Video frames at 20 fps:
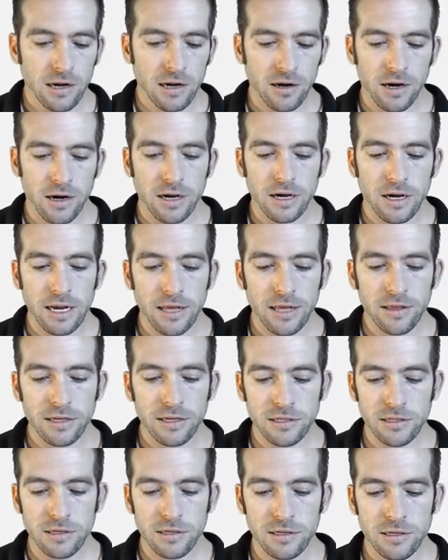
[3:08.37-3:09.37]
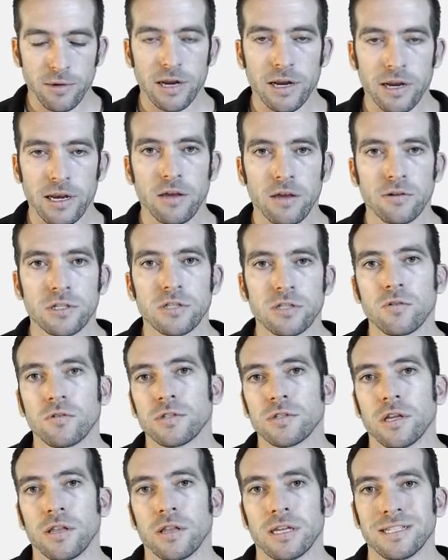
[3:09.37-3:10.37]
Currently this is a brand new
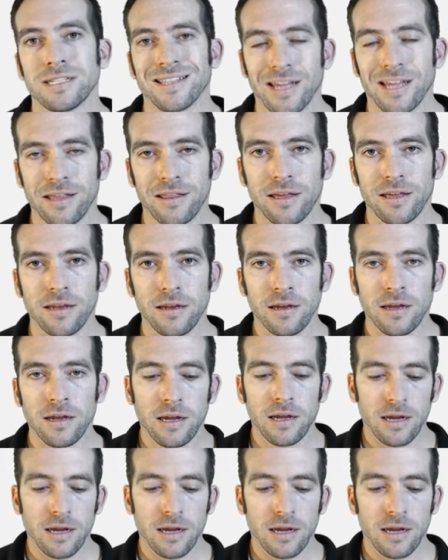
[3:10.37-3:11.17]
install, so there's nothing,